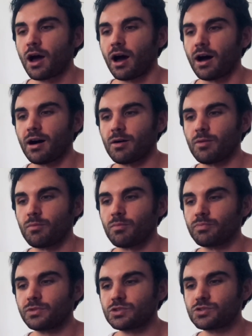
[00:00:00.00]
Um,
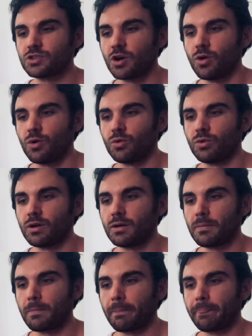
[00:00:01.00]
so
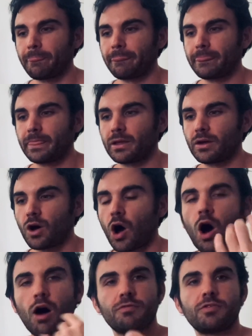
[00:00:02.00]

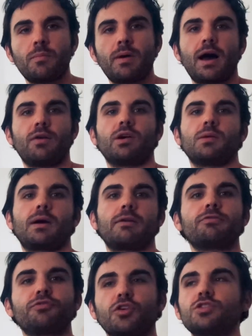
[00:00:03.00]
off the bat, right, my
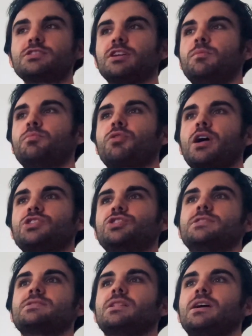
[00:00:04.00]
first impression
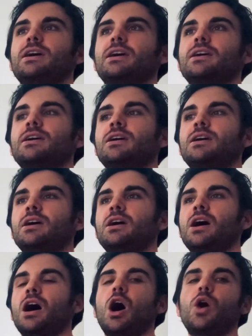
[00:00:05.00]
is like,
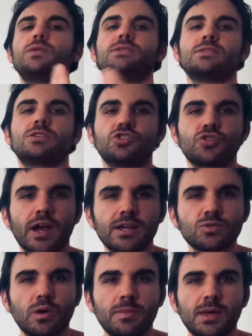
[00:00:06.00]
oh, he's into
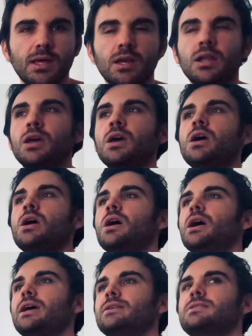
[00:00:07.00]
trans women.
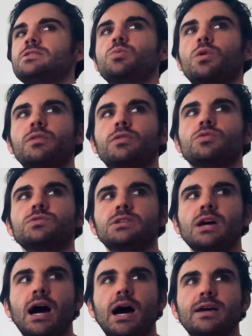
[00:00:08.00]
Is this one of those
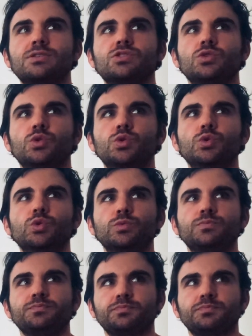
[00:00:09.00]
guys who